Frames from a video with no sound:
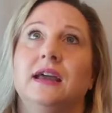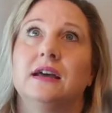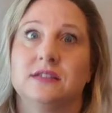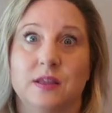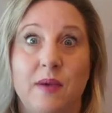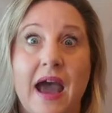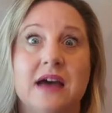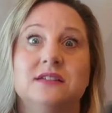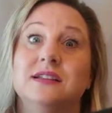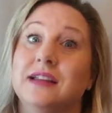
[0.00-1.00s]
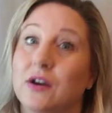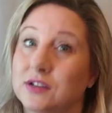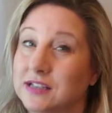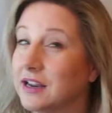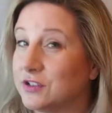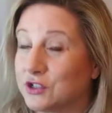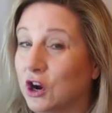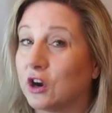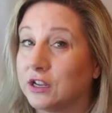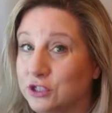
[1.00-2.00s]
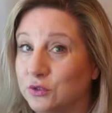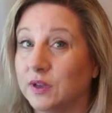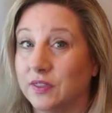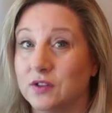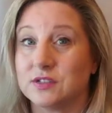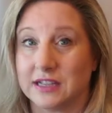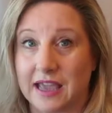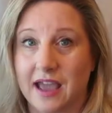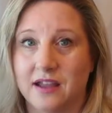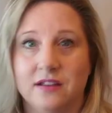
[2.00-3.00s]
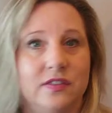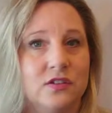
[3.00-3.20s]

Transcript: He has in the past, and now he's kind of started doing those again,